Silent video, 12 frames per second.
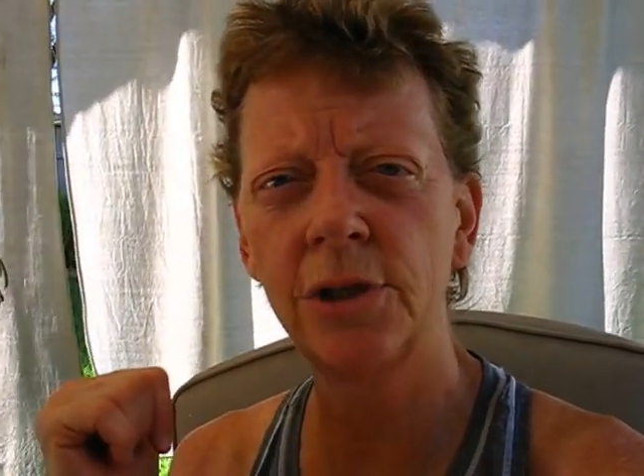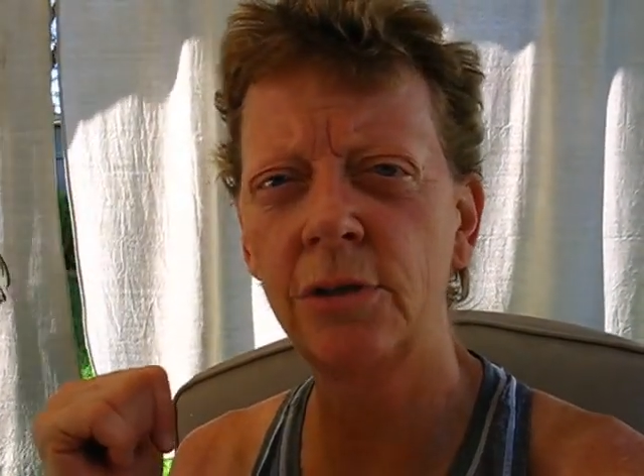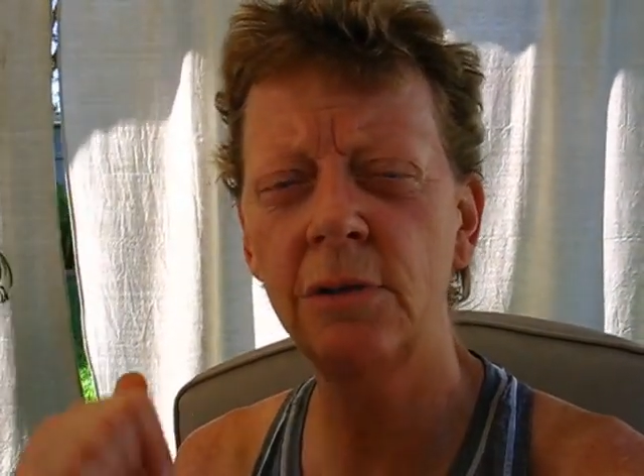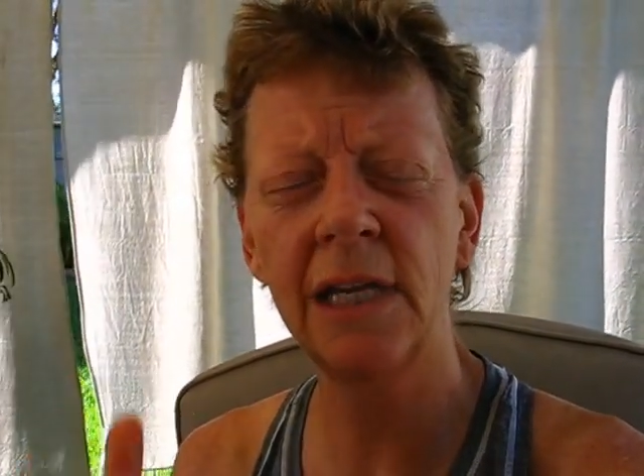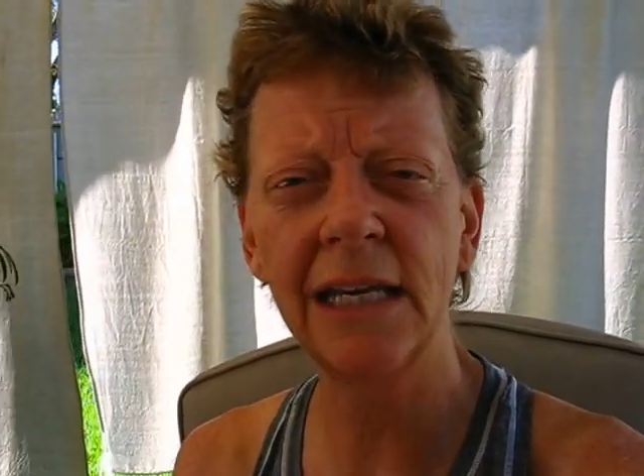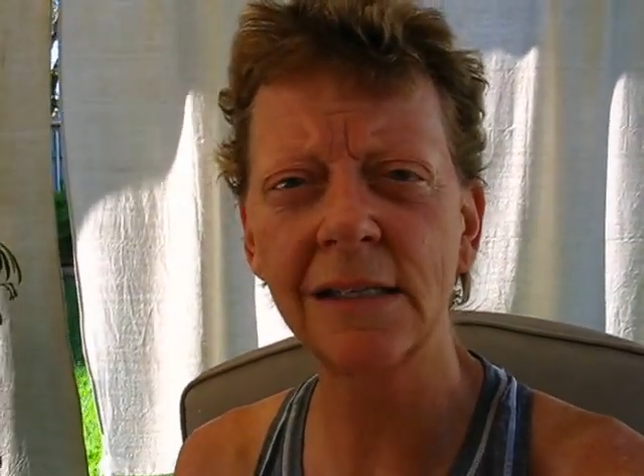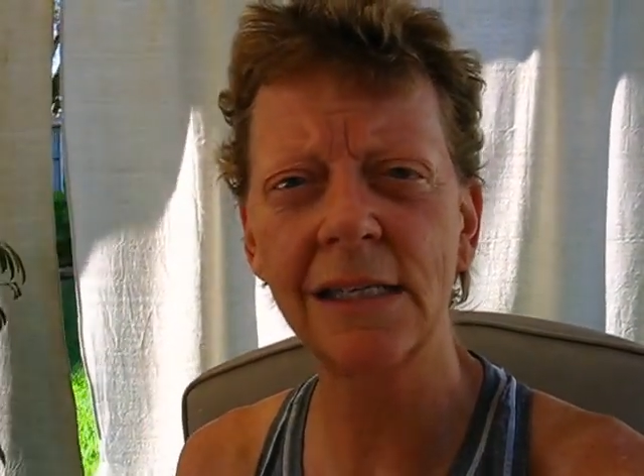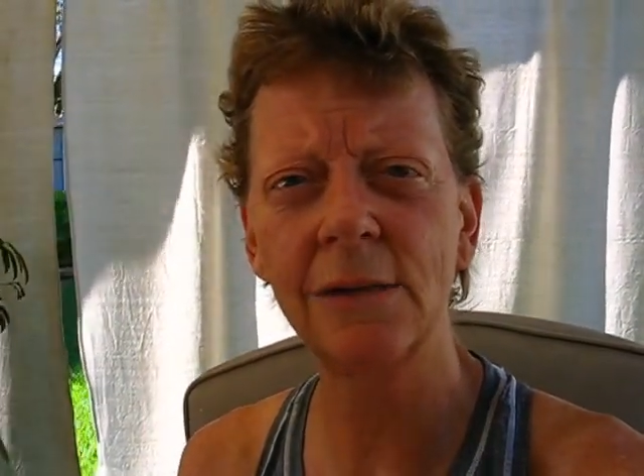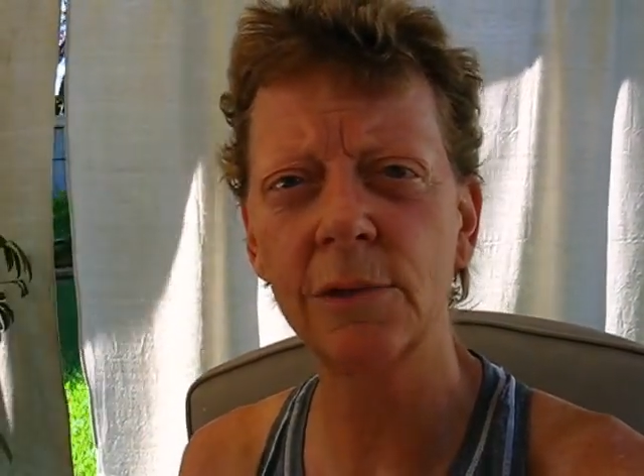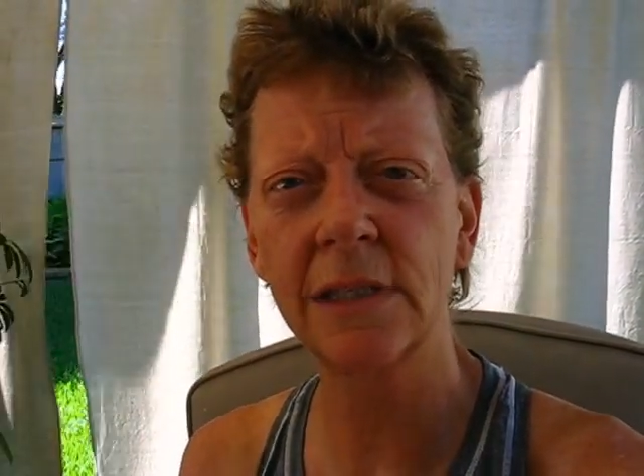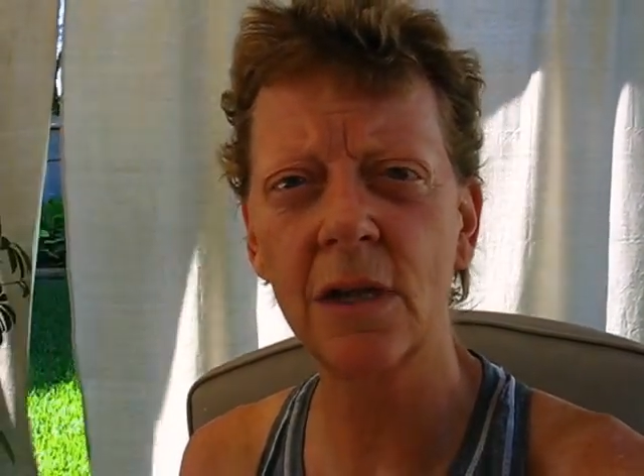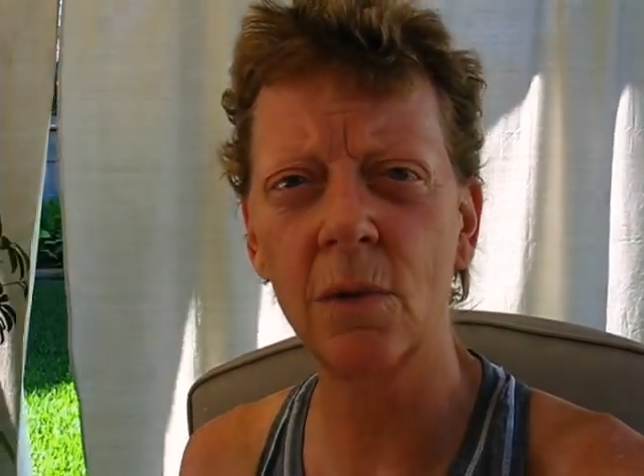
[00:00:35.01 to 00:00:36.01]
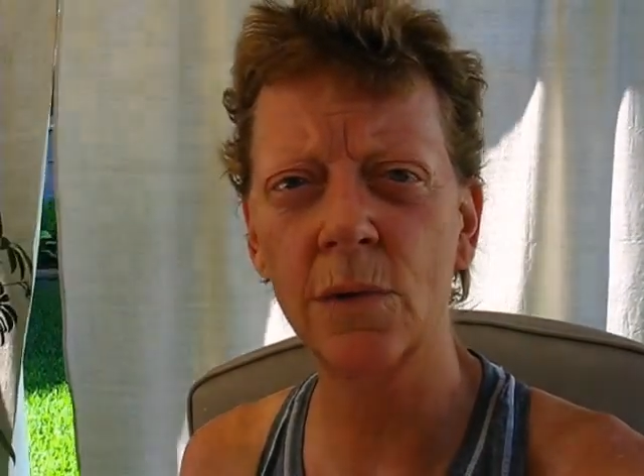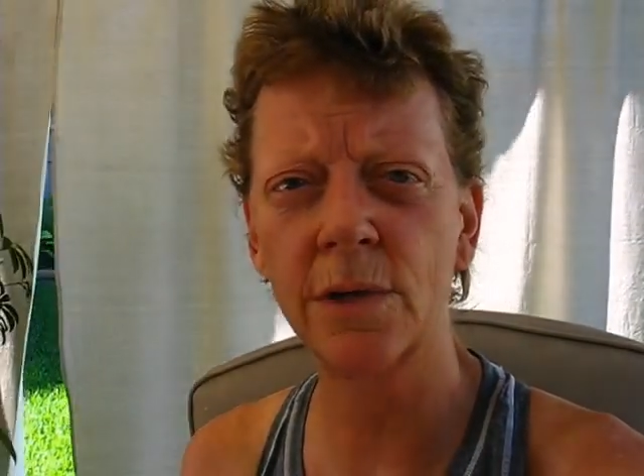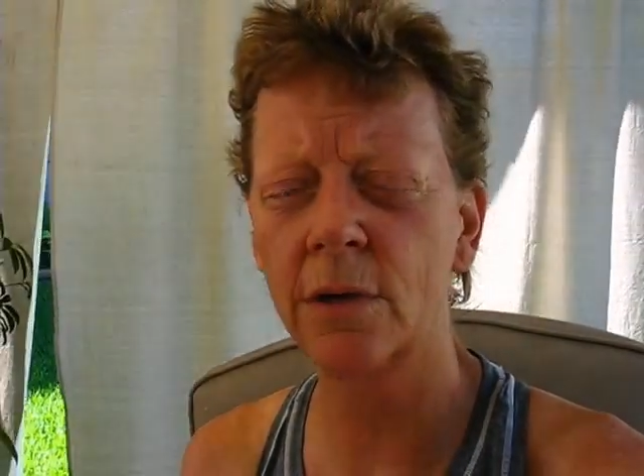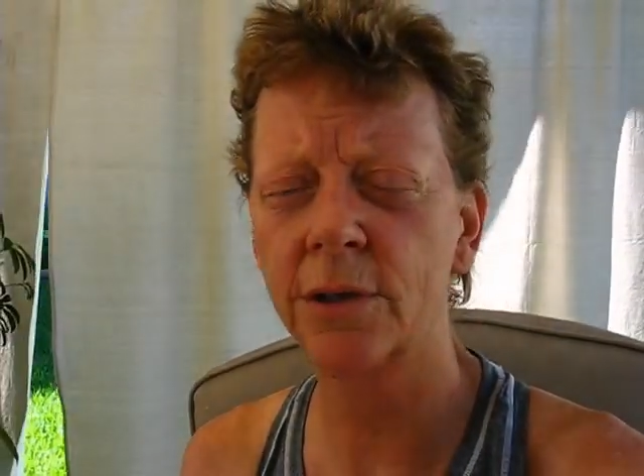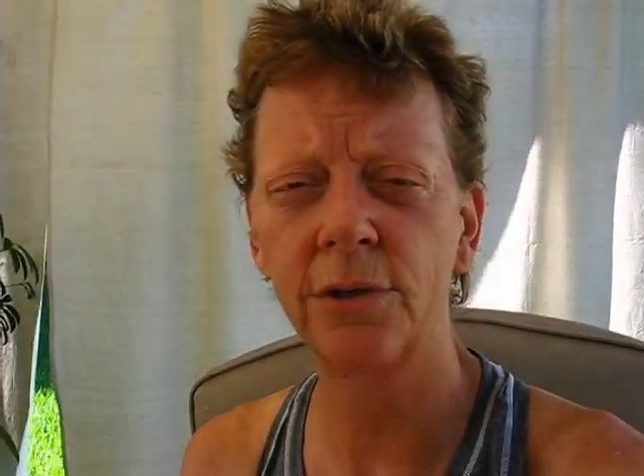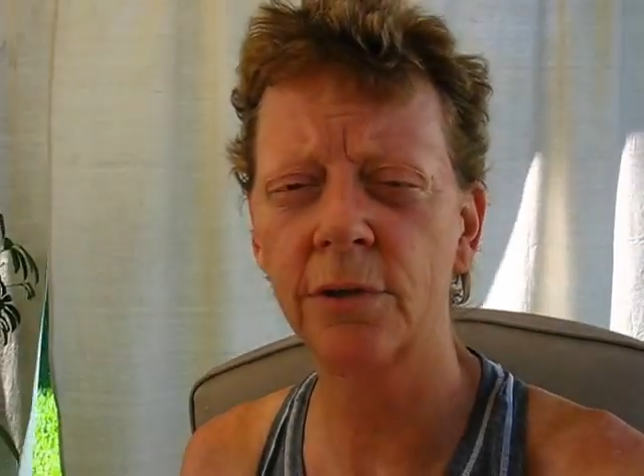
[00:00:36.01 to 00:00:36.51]
You can't see what's going
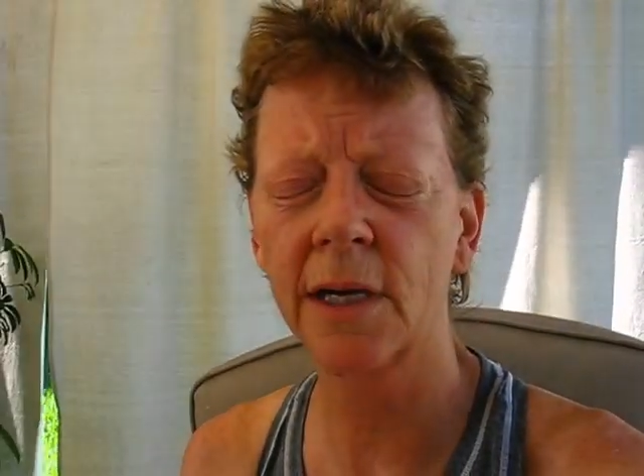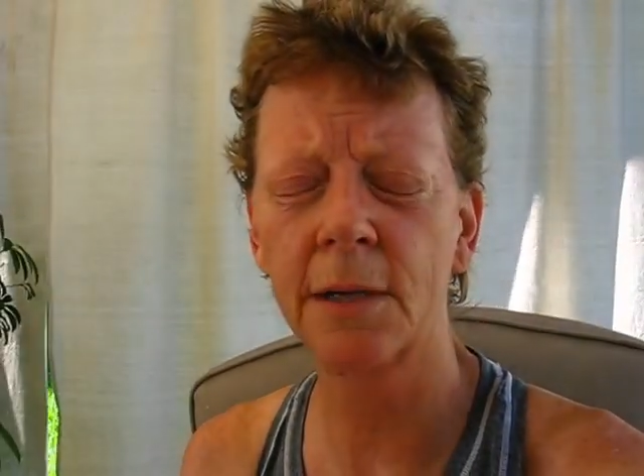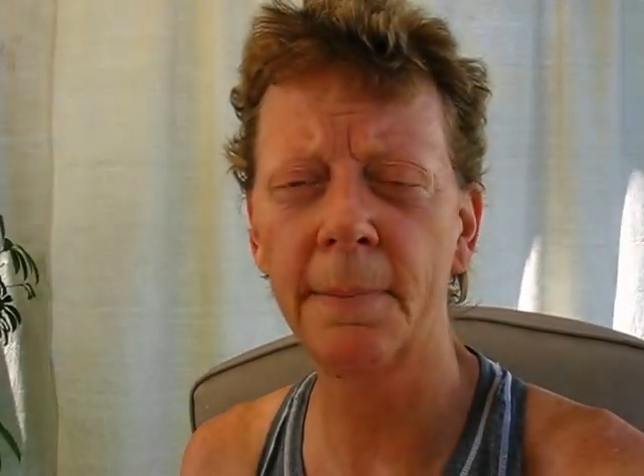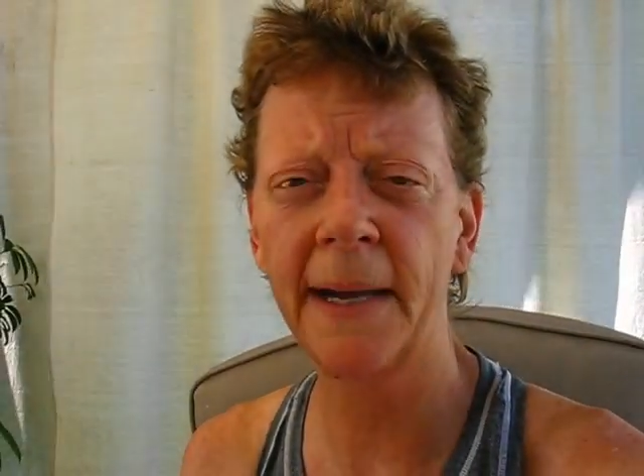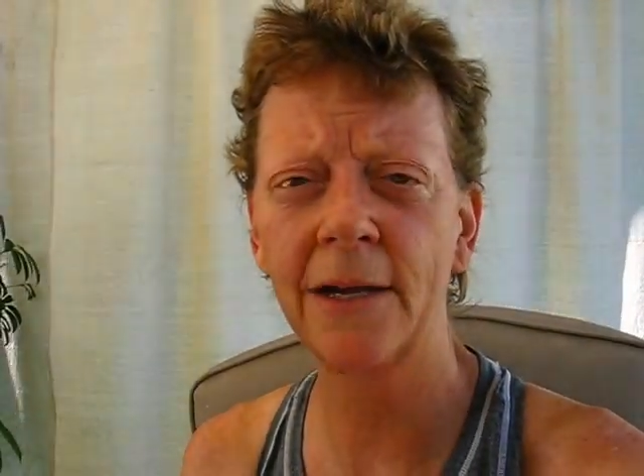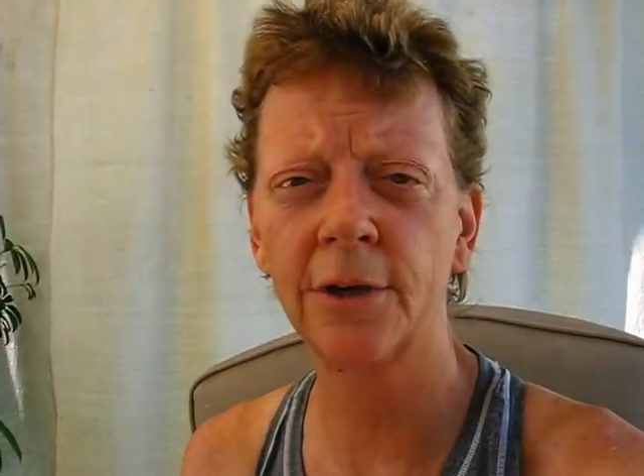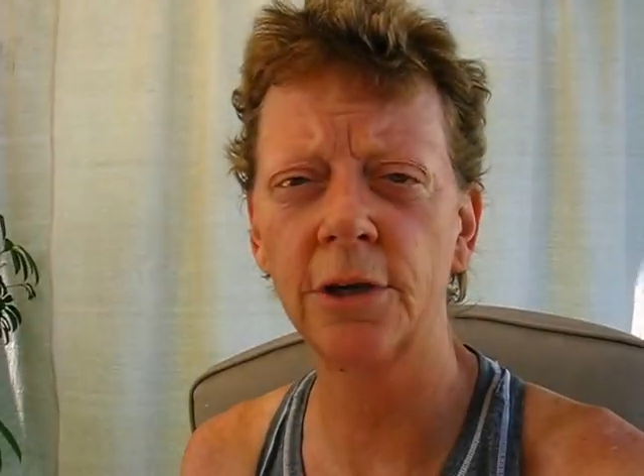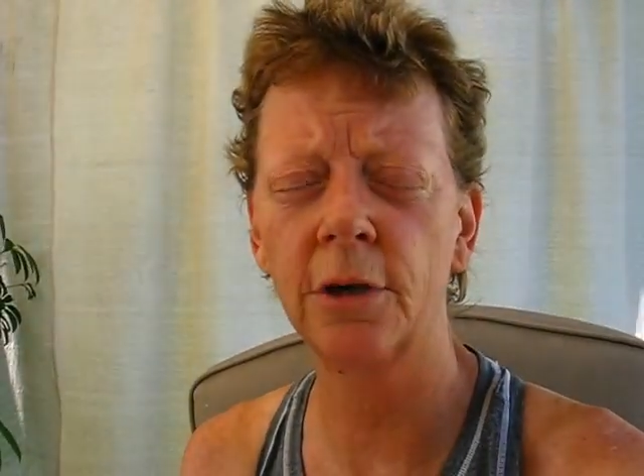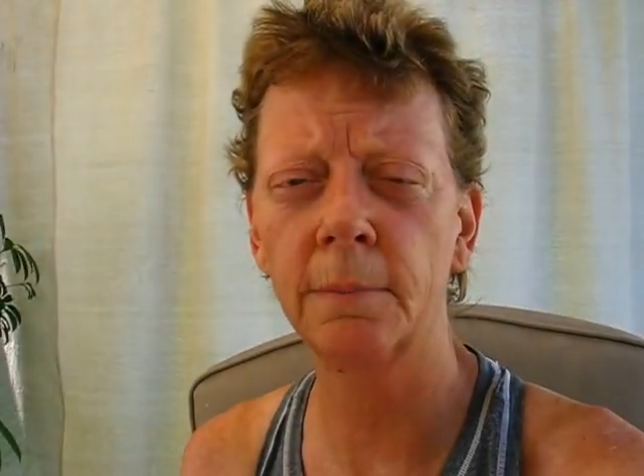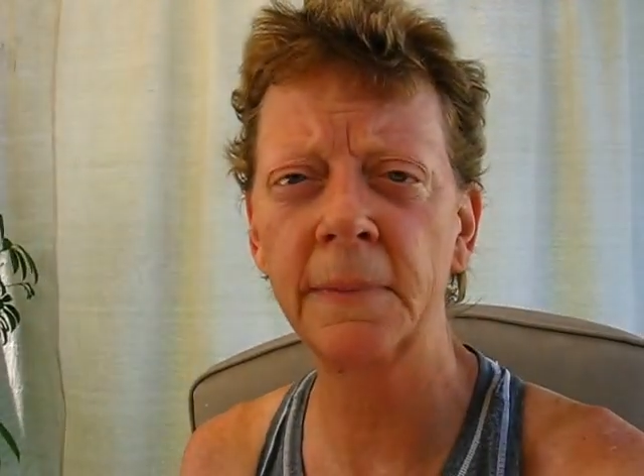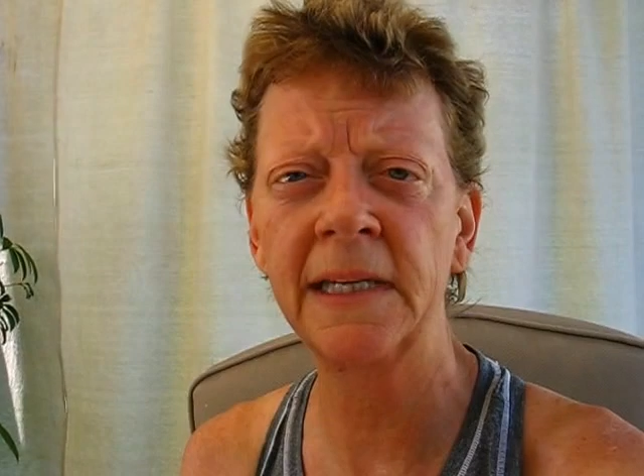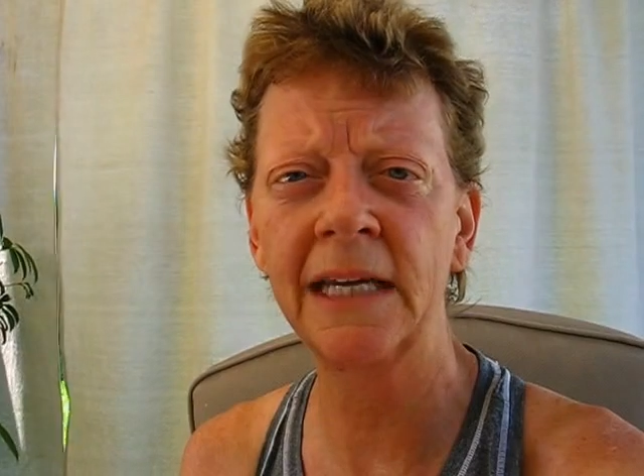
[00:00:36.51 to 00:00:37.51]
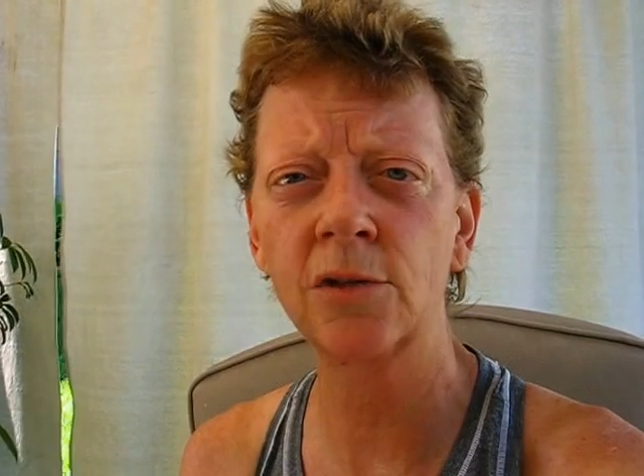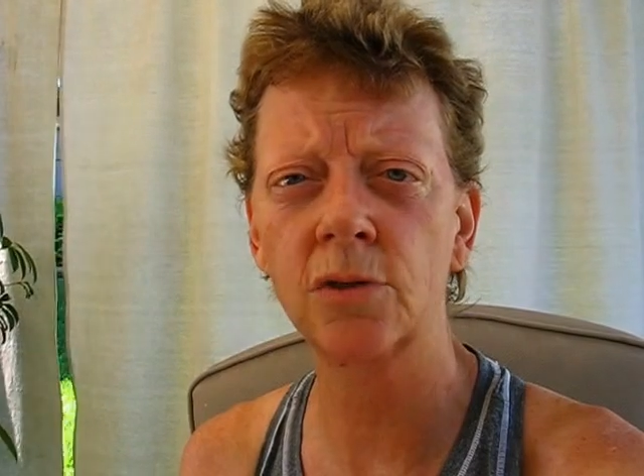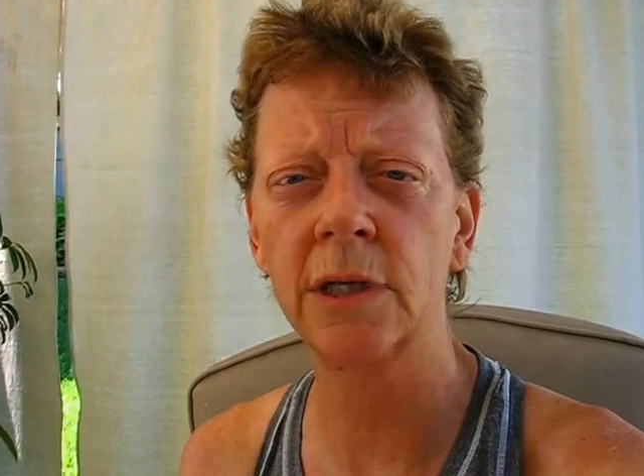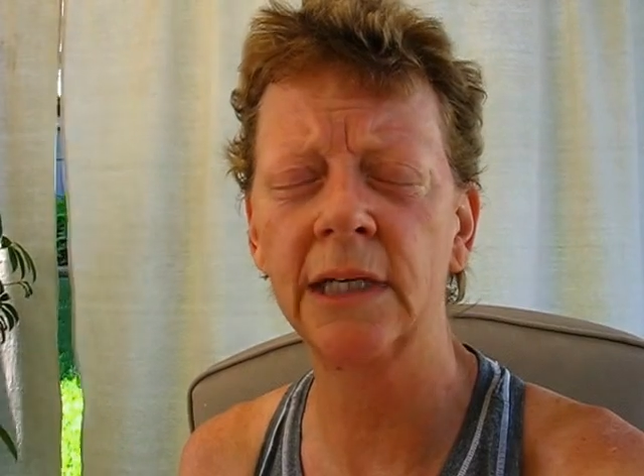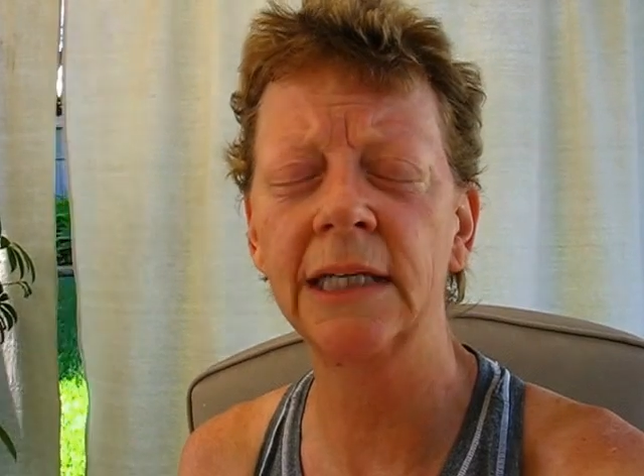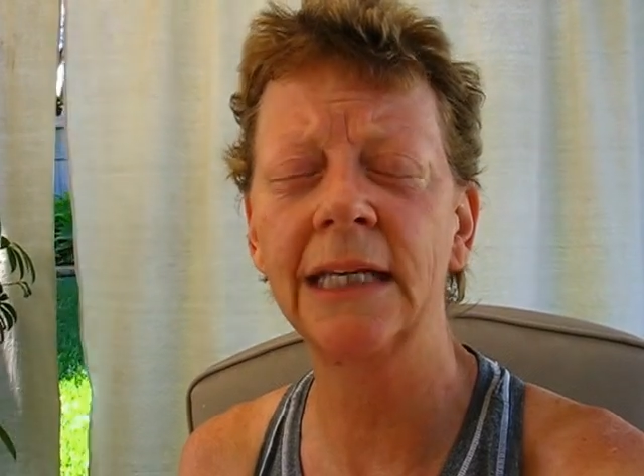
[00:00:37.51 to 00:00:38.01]
on. You're not a biker, you're a
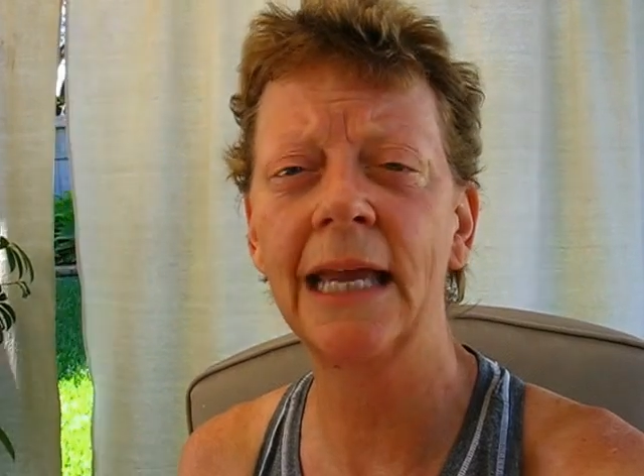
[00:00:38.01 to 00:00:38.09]
pedestrian.